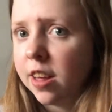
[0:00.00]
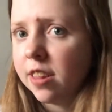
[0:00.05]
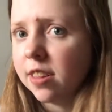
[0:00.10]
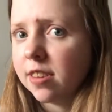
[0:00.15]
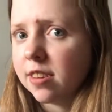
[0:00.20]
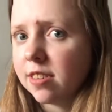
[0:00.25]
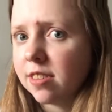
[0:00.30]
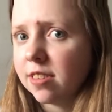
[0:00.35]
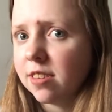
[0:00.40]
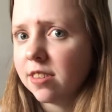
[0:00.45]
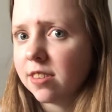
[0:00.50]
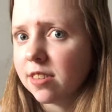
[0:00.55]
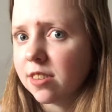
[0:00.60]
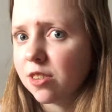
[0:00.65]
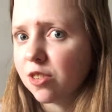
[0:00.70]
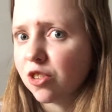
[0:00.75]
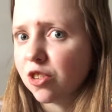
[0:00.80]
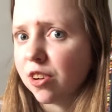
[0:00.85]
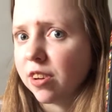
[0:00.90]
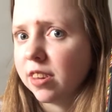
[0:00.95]
This is
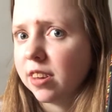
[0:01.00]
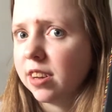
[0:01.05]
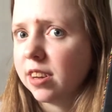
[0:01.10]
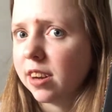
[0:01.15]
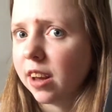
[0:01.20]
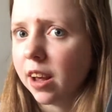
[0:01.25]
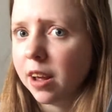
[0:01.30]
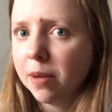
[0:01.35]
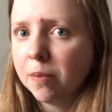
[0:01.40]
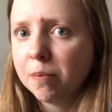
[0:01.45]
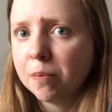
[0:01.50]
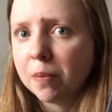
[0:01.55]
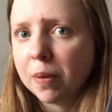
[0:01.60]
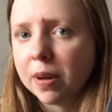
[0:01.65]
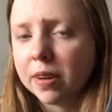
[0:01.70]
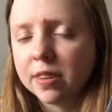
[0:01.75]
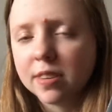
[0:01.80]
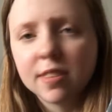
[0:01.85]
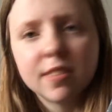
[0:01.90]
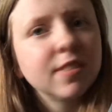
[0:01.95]
Australia Day
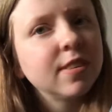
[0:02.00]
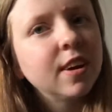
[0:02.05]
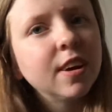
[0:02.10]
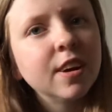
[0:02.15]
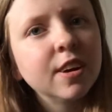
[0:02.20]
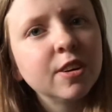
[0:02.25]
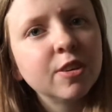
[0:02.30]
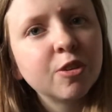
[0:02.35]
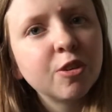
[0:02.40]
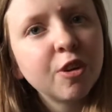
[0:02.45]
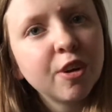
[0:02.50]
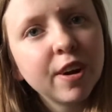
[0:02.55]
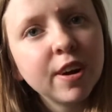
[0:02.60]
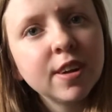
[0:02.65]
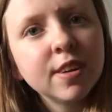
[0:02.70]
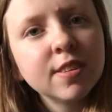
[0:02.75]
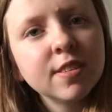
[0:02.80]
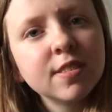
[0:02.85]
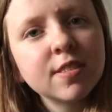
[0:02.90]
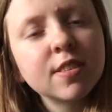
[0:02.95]
by Stan
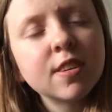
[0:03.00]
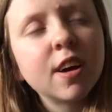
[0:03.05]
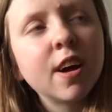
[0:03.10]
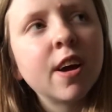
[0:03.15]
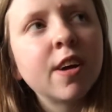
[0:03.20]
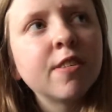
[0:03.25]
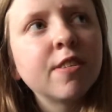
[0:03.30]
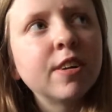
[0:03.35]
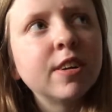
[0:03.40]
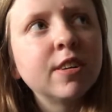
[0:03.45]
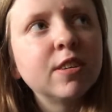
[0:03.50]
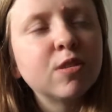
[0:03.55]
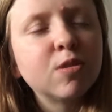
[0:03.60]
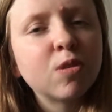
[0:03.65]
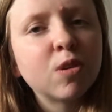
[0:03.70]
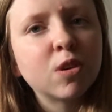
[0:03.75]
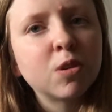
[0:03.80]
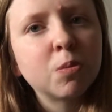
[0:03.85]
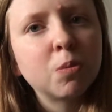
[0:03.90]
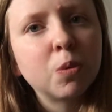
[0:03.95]
Grant. I read his
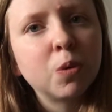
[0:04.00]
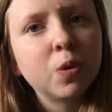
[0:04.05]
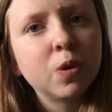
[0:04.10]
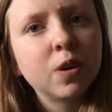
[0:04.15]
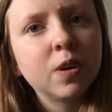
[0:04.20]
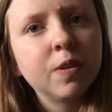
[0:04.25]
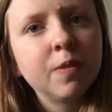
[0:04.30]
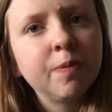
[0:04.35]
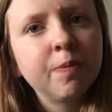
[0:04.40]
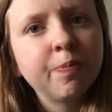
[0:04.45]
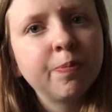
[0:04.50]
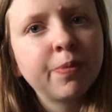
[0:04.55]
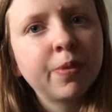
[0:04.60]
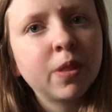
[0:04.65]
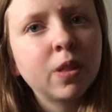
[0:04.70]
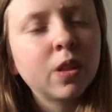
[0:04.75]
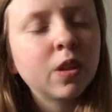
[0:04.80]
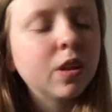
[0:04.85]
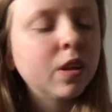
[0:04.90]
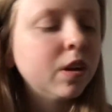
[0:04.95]
first book,
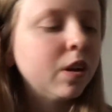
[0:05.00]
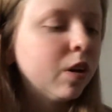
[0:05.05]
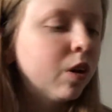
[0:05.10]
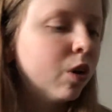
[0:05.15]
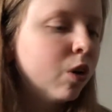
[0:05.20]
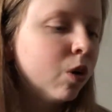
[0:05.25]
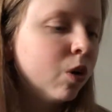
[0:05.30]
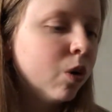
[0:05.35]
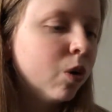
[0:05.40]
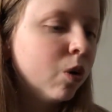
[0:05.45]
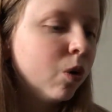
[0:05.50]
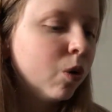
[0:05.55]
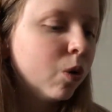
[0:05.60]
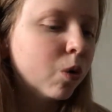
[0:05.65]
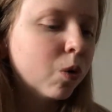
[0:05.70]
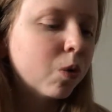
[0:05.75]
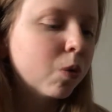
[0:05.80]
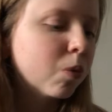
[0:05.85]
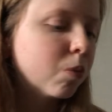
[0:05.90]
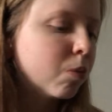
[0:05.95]

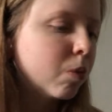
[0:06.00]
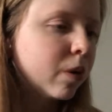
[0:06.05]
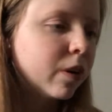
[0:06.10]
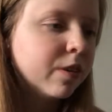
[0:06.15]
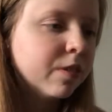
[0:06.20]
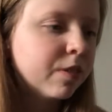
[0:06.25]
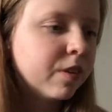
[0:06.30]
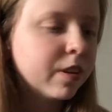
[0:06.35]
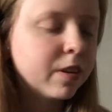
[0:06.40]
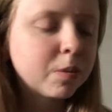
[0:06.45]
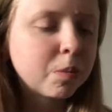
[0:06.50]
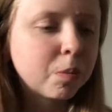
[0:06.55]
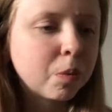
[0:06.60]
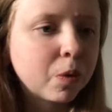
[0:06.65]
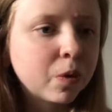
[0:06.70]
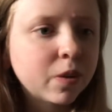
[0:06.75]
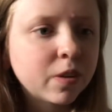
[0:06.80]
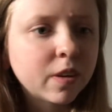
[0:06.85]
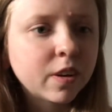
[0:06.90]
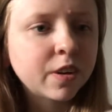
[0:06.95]
or one of his
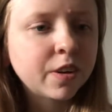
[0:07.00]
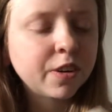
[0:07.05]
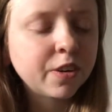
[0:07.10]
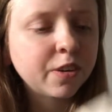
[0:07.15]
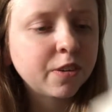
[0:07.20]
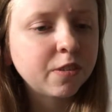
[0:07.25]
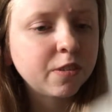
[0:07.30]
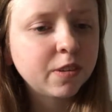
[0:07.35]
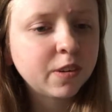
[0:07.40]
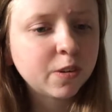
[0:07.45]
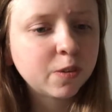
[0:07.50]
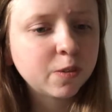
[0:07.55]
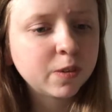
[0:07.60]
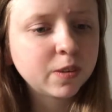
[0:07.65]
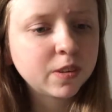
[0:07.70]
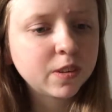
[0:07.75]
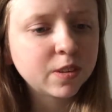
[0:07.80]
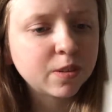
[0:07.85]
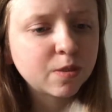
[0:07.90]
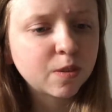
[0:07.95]
books, I don't know if it was
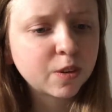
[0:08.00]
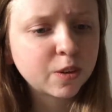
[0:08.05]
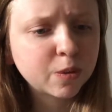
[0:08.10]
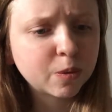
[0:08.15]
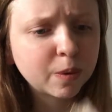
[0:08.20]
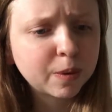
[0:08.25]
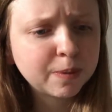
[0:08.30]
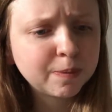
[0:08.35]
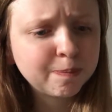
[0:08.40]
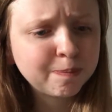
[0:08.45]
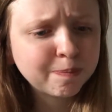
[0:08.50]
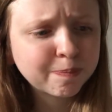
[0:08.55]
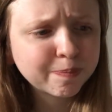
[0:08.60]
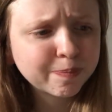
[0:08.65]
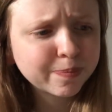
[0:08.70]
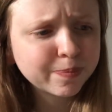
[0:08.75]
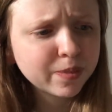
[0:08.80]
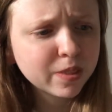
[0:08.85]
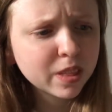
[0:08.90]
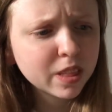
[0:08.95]
his first one,
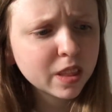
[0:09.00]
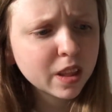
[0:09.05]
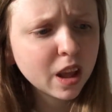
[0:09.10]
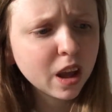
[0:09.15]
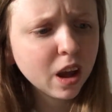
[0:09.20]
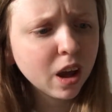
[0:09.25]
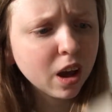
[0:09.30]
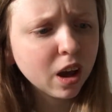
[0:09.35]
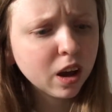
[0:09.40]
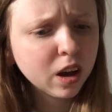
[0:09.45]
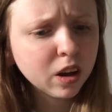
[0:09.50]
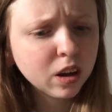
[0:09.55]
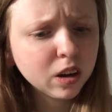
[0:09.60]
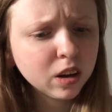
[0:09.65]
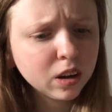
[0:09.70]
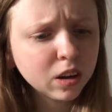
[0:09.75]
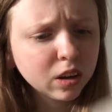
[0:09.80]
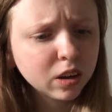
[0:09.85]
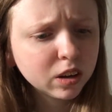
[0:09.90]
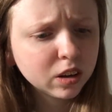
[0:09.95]

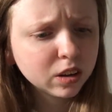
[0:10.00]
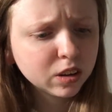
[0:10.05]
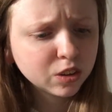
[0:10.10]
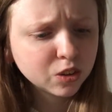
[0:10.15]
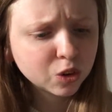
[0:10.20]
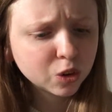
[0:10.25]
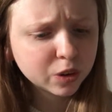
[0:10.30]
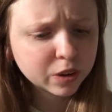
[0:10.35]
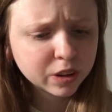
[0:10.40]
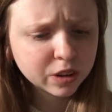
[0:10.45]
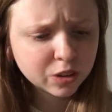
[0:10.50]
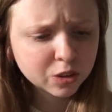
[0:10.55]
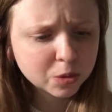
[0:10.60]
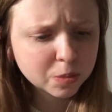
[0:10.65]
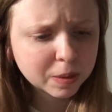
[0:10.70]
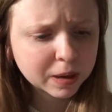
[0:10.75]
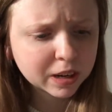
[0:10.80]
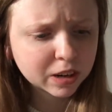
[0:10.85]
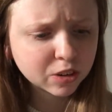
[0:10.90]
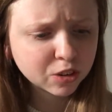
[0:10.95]
Talking to
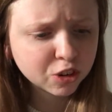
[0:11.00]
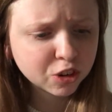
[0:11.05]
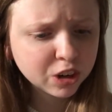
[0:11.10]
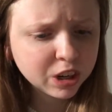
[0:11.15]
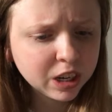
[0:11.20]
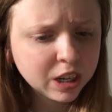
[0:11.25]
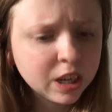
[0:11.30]
My Country,